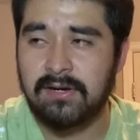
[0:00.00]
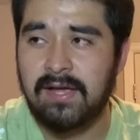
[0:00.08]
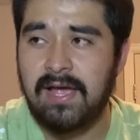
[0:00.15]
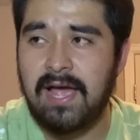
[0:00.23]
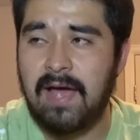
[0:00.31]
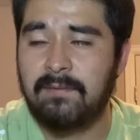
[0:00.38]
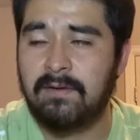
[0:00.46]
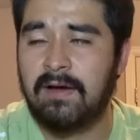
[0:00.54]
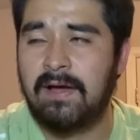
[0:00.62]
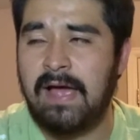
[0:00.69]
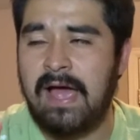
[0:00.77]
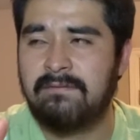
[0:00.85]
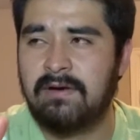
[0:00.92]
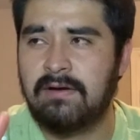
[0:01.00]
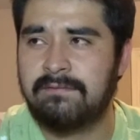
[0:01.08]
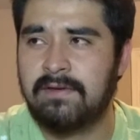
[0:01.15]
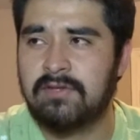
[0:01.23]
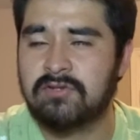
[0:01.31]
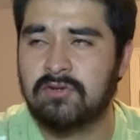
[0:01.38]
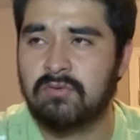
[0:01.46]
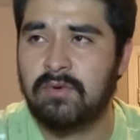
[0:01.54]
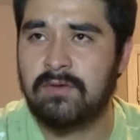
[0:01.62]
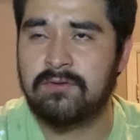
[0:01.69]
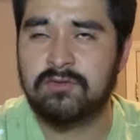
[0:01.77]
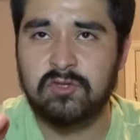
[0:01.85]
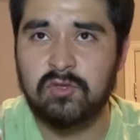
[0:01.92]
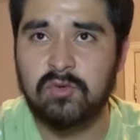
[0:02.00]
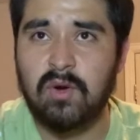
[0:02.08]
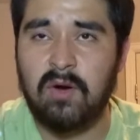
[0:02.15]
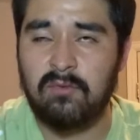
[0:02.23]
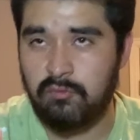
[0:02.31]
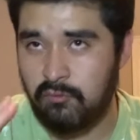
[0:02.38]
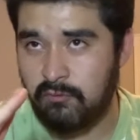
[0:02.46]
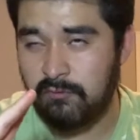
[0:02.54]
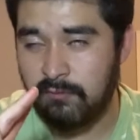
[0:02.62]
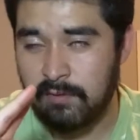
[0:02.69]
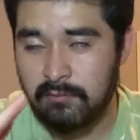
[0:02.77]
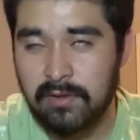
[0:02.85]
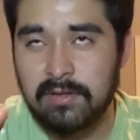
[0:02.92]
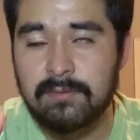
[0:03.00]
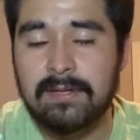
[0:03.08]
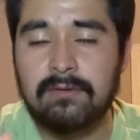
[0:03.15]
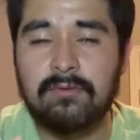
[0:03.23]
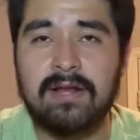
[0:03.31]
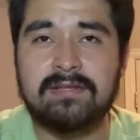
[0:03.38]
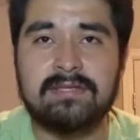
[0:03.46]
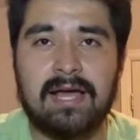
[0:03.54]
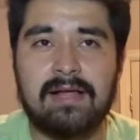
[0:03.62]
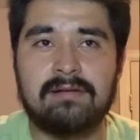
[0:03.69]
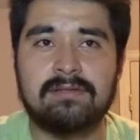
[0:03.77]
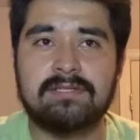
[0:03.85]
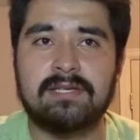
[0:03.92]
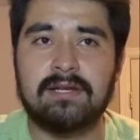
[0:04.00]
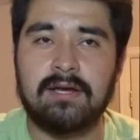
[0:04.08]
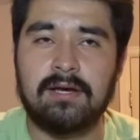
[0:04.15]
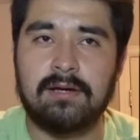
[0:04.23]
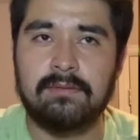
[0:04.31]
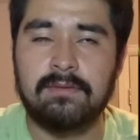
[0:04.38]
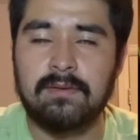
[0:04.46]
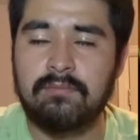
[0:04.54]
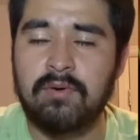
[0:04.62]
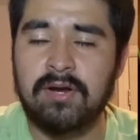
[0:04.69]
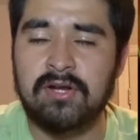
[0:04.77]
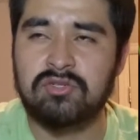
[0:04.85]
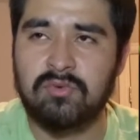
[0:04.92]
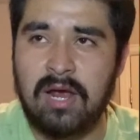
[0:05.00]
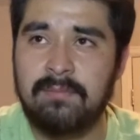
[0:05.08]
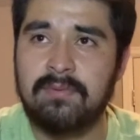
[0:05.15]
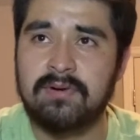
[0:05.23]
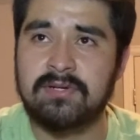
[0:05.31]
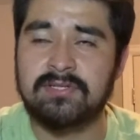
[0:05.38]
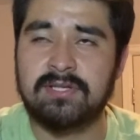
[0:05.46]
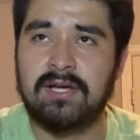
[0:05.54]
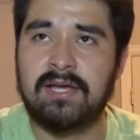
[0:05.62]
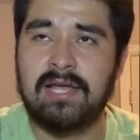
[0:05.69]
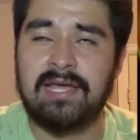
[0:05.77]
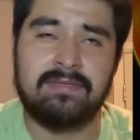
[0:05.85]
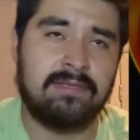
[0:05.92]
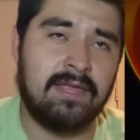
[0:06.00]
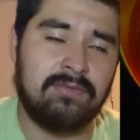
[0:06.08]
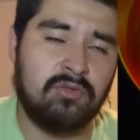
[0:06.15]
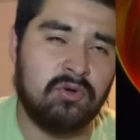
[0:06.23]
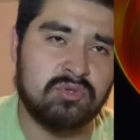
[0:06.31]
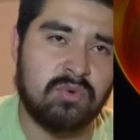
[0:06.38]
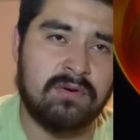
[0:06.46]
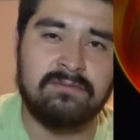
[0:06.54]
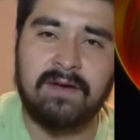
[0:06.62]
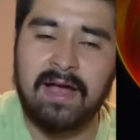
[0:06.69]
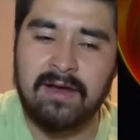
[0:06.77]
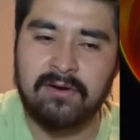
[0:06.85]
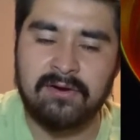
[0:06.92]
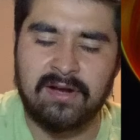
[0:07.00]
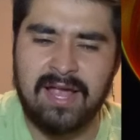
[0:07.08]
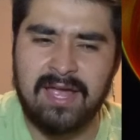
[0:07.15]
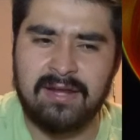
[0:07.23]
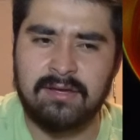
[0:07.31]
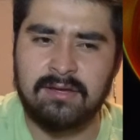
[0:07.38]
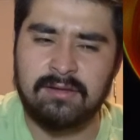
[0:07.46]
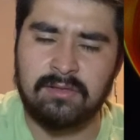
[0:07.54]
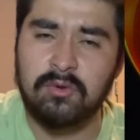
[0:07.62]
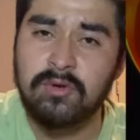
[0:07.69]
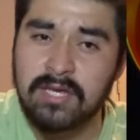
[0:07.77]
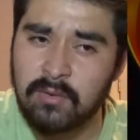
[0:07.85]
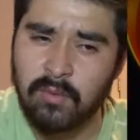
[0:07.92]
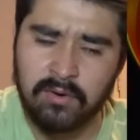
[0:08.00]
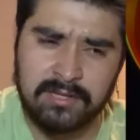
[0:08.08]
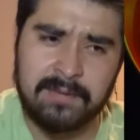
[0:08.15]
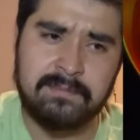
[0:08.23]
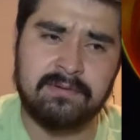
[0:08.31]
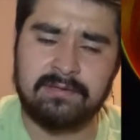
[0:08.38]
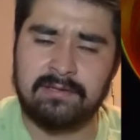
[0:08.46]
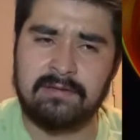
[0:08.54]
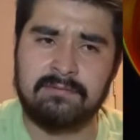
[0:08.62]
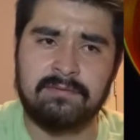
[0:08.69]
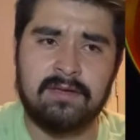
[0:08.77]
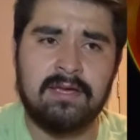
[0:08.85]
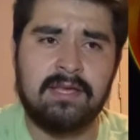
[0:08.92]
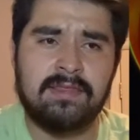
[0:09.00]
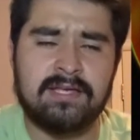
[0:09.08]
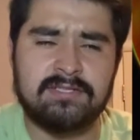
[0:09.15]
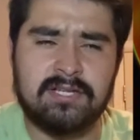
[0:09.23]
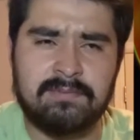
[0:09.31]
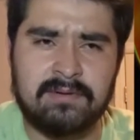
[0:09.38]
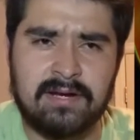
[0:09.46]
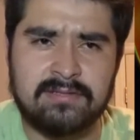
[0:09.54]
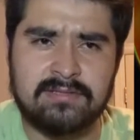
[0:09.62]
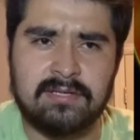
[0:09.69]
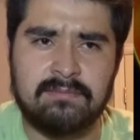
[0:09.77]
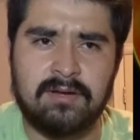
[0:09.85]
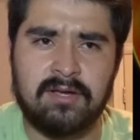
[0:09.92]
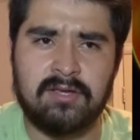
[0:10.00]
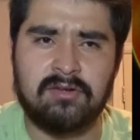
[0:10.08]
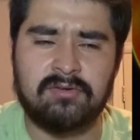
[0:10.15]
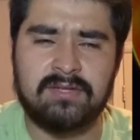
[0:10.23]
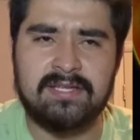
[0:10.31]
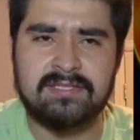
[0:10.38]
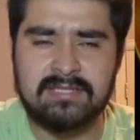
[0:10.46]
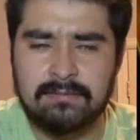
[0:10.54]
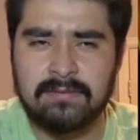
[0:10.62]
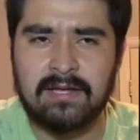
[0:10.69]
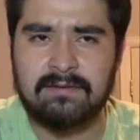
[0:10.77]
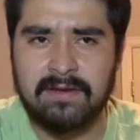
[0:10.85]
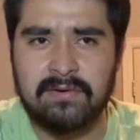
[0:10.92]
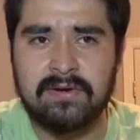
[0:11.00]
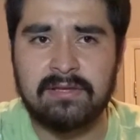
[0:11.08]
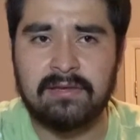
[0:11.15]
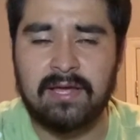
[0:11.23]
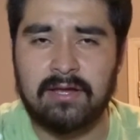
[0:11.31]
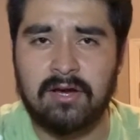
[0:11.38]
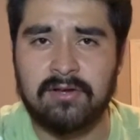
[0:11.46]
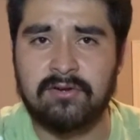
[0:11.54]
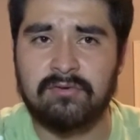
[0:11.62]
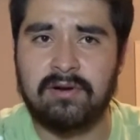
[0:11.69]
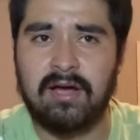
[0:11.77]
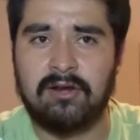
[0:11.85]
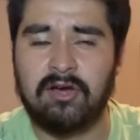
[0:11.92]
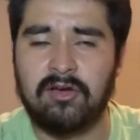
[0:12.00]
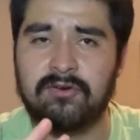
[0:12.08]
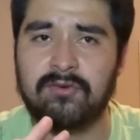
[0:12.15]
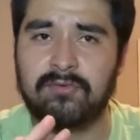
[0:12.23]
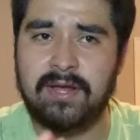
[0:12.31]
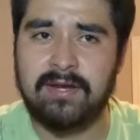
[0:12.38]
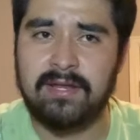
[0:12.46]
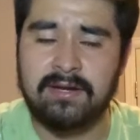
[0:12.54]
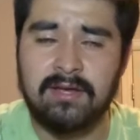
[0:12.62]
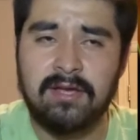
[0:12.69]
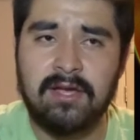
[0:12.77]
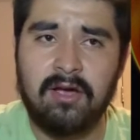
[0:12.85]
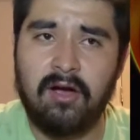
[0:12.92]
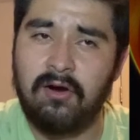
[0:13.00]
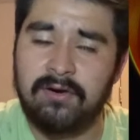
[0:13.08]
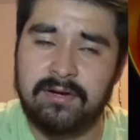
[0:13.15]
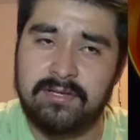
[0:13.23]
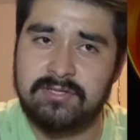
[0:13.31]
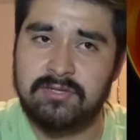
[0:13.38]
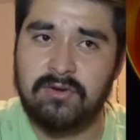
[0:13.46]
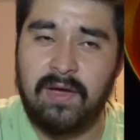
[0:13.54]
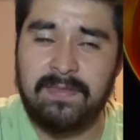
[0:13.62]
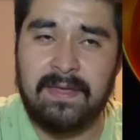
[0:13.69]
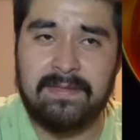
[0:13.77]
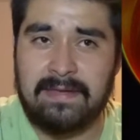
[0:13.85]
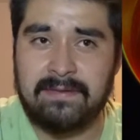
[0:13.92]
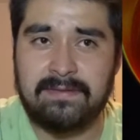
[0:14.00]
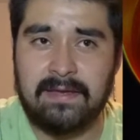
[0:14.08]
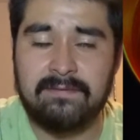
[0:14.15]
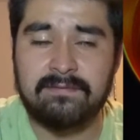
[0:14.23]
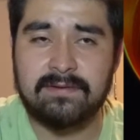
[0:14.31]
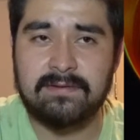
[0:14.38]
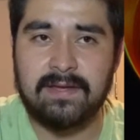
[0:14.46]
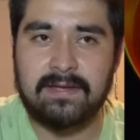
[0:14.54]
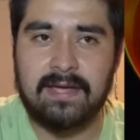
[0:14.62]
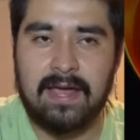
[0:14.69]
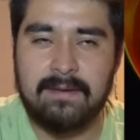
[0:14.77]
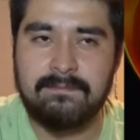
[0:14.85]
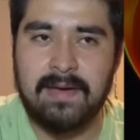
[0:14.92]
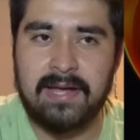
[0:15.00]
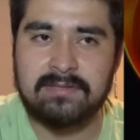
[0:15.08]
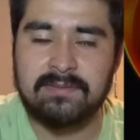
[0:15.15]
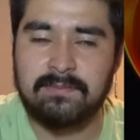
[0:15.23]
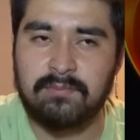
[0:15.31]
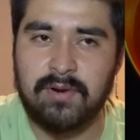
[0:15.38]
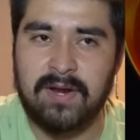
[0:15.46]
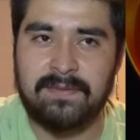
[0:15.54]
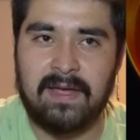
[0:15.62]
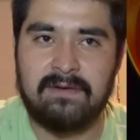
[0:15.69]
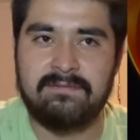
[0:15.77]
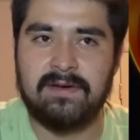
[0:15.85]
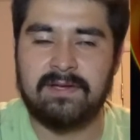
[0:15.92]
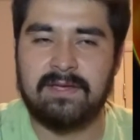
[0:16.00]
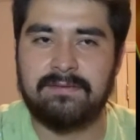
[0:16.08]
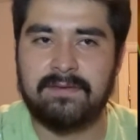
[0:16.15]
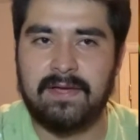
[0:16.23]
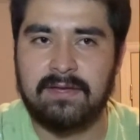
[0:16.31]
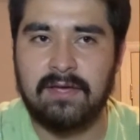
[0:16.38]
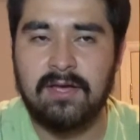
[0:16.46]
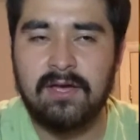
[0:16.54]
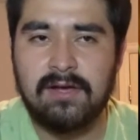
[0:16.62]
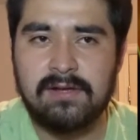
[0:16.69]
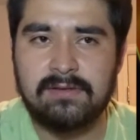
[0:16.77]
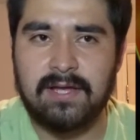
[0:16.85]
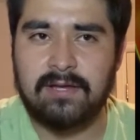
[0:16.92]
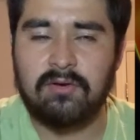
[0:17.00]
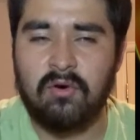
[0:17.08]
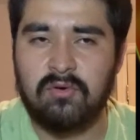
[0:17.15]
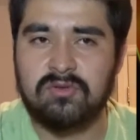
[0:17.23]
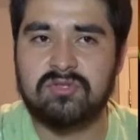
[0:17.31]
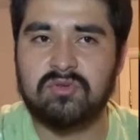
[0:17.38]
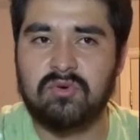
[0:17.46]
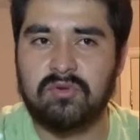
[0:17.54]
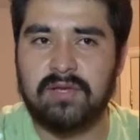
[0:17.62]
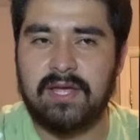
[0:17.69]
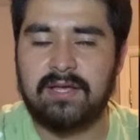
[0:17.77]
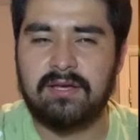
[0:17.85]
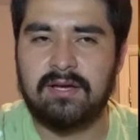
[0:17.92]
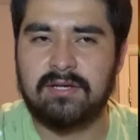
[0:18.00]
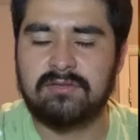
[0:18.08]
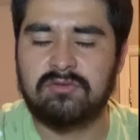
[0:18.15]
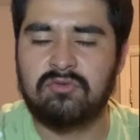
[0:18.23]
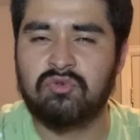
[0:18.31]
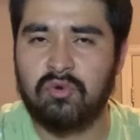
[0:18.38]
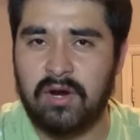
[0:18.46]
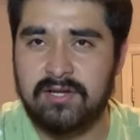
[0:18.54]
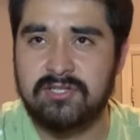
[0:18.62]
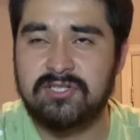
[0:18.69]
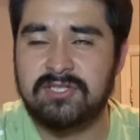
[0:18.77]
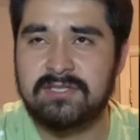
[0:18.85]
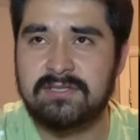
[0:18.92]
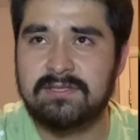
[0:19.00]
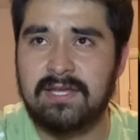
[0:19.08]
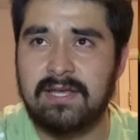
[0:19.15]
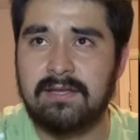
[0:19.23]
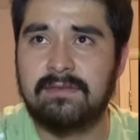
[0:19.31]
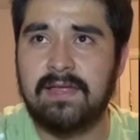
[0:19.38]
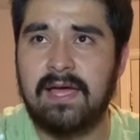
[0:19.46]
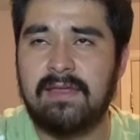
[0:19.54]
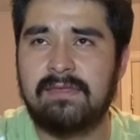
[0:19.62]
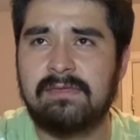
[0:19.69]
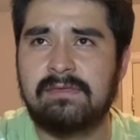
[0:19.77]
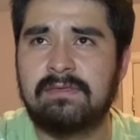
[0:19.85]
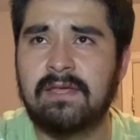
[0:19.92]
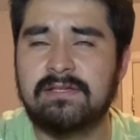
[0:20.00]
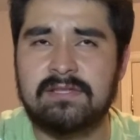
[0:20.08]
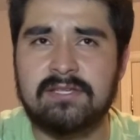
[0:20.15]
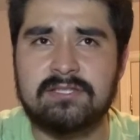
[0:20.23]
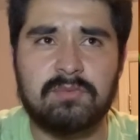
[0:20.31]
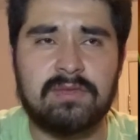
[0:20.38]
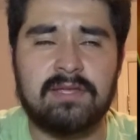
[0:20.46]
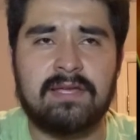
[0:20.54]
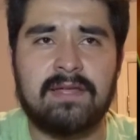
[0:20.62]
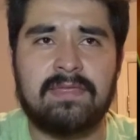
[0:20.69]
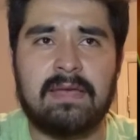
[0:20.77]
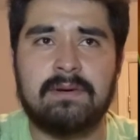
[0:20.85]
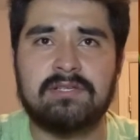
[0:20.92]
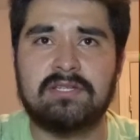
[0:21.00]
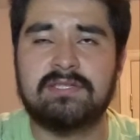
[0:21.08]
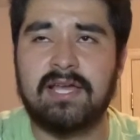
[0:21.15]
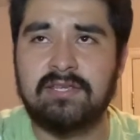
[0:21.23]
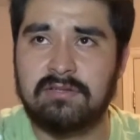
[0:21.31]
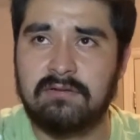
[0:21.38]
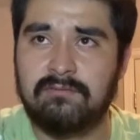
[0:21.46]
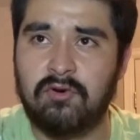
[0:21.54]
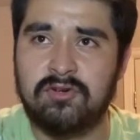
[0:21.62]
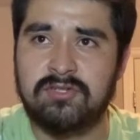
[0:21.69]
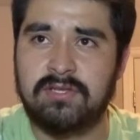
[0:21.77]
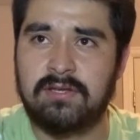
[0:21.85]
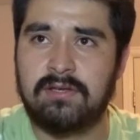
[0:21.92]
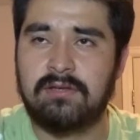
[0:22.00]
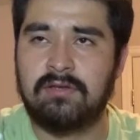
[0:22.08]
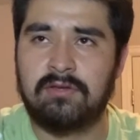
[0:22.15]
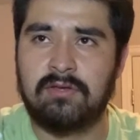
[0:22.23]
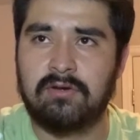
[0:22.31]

have a feature with two of really great talented British rappers, and those were Fire and LukeyWorld, I believe that's how you pronounce them. They seem like very like underground, underrated artists, and they definitely like came back to bring that fucking like old school like grunge scene that doesn't really get that much attention, unfortunately.